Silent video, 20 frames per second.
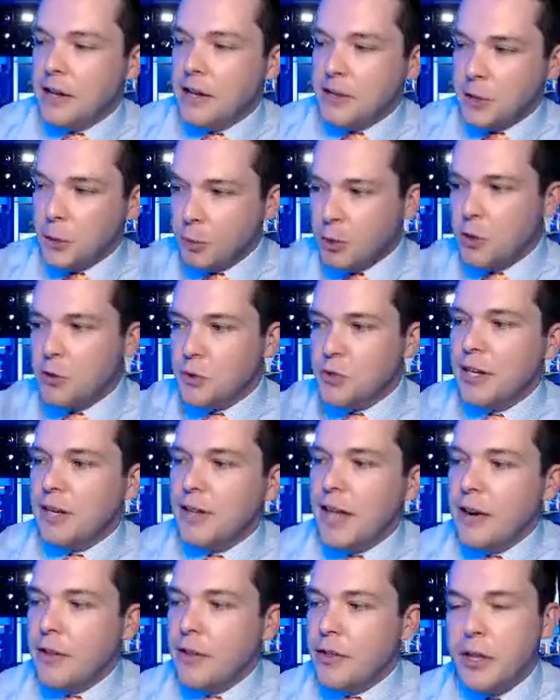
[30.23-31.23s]
Still producing
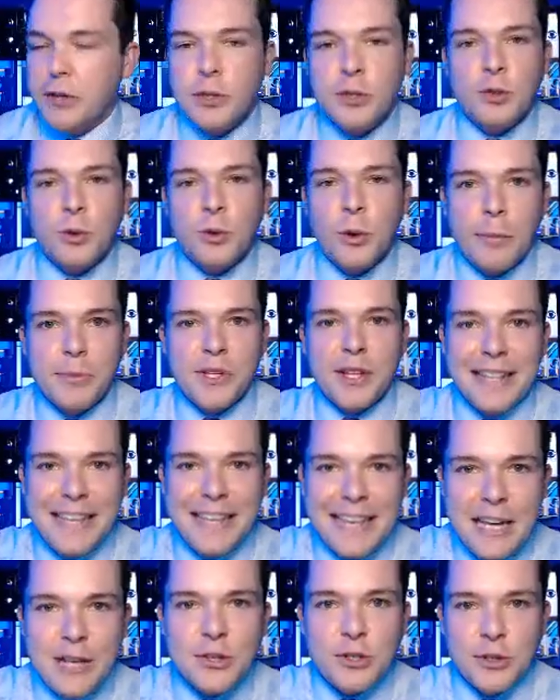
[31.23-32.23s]
a lot of thunderstorms on
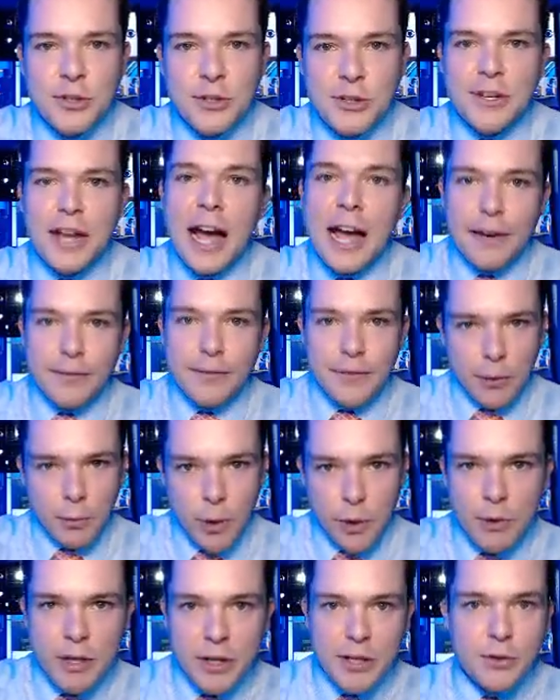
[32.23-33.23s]
the eastern side of it,
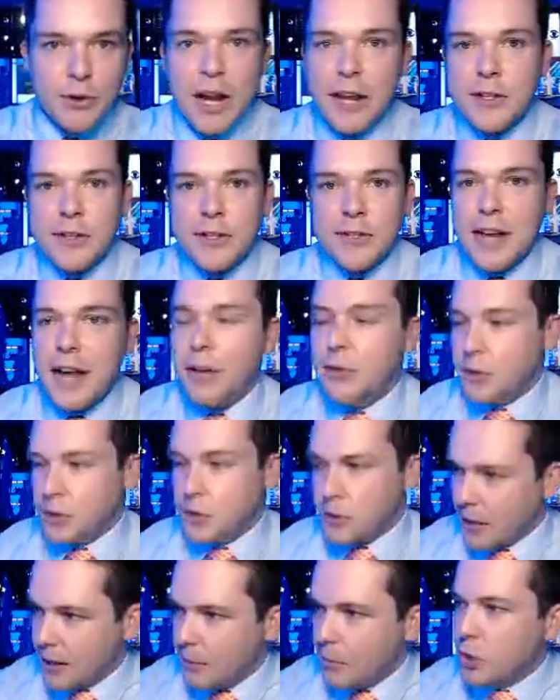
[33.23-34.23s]
where winds are out of the south.
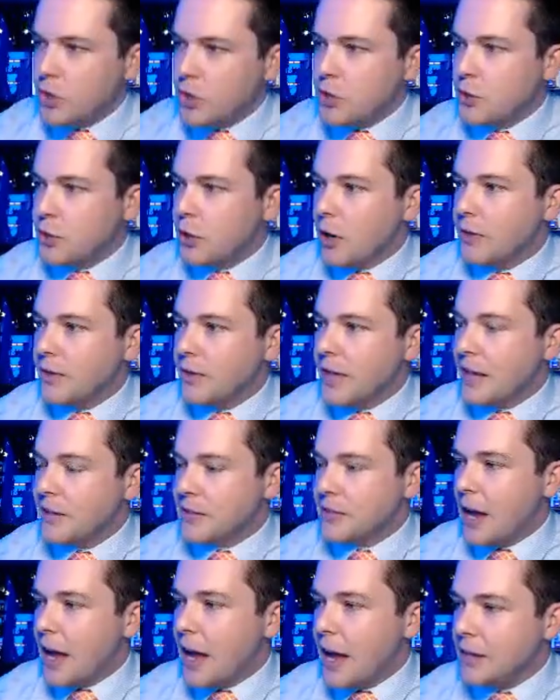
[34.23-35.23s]
There's a lot of moisture on
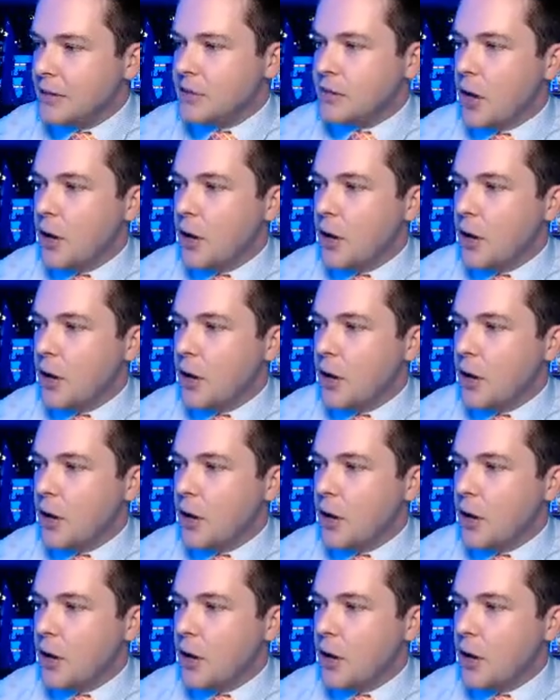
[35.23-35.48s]
that side.